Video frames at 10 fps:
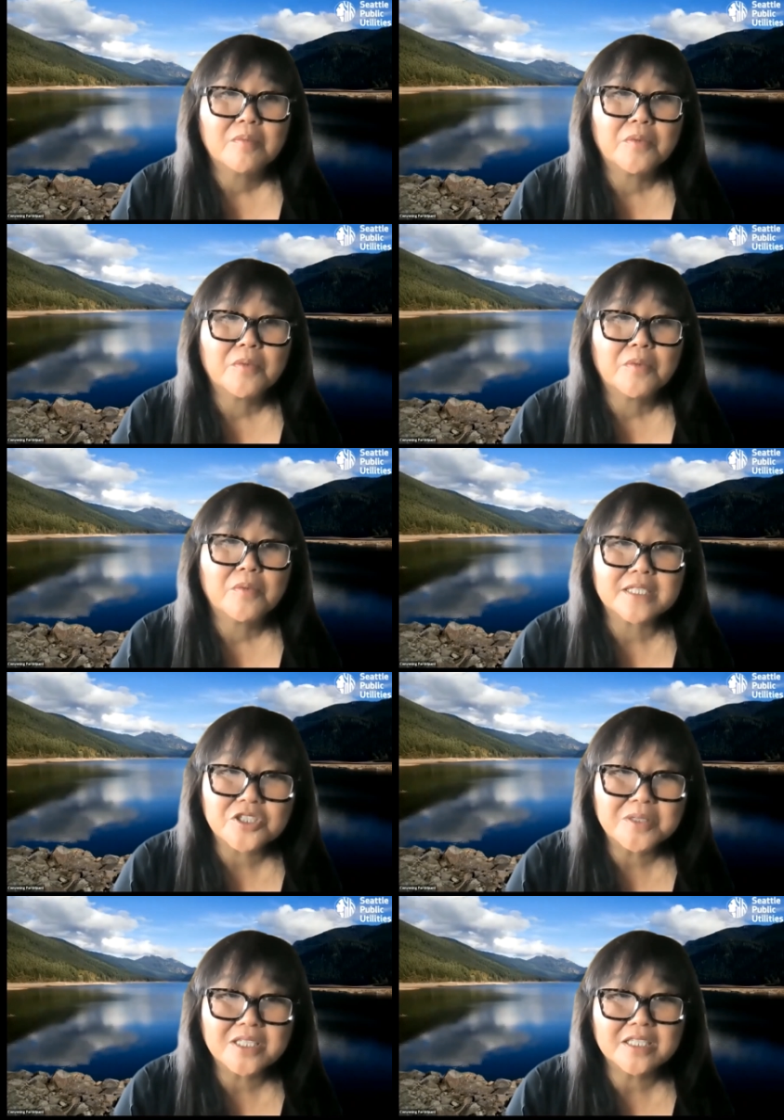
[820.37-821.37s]
more
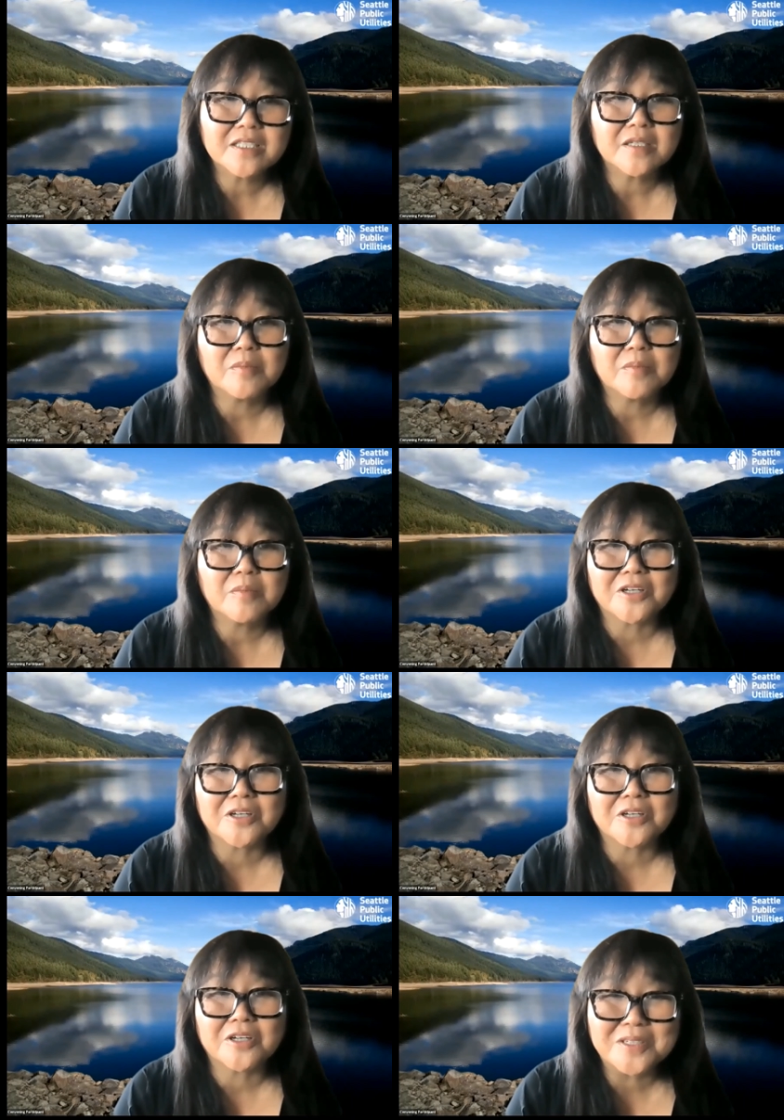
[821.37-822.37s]
distributed, more
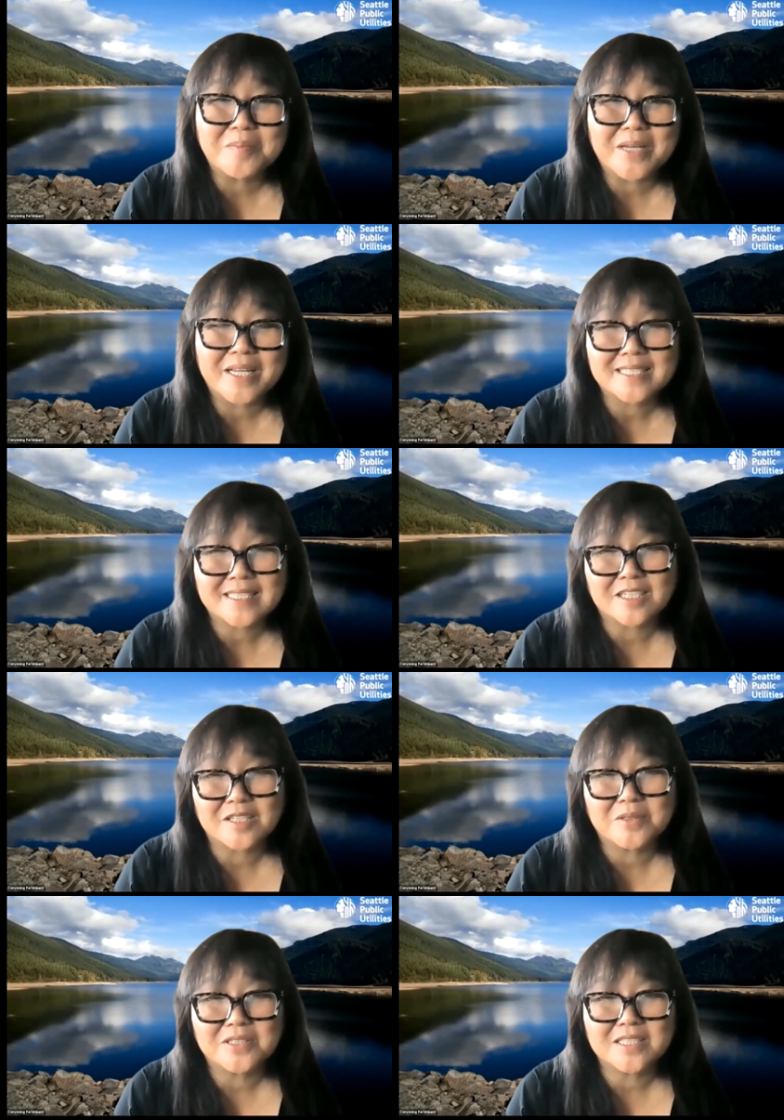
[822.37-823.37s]
community-based
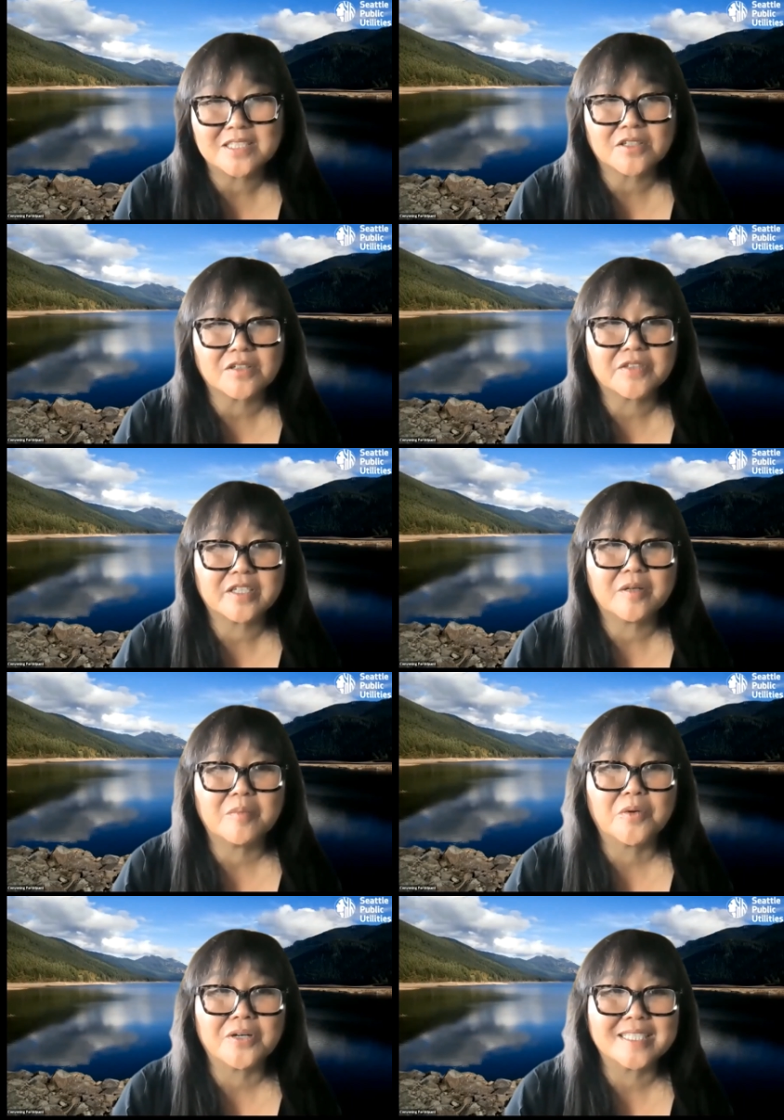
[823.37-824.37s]
and community-serving,
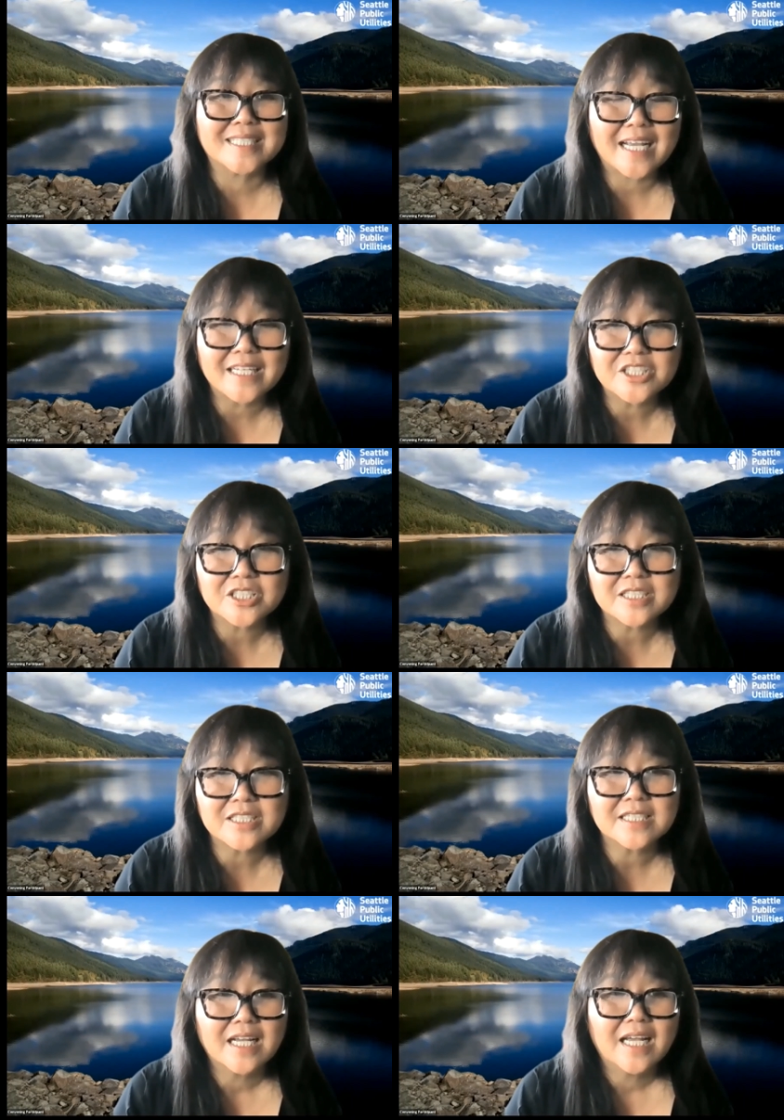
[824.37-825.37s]
more
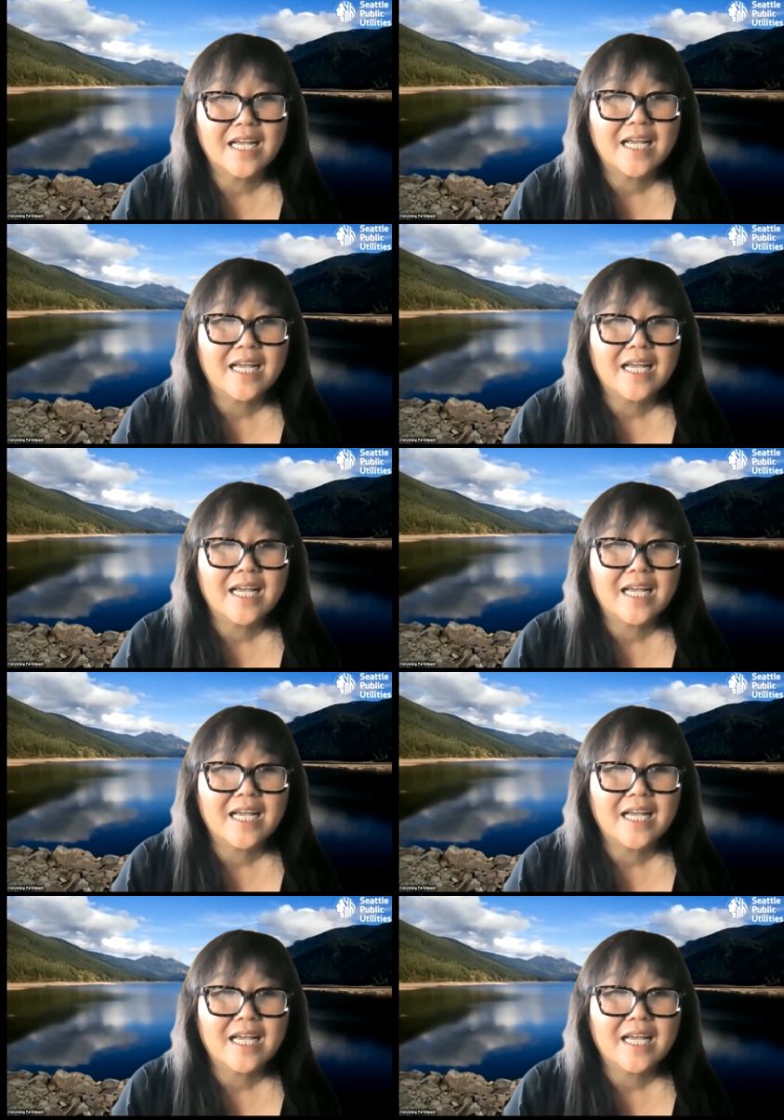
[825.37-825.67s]
intelligent,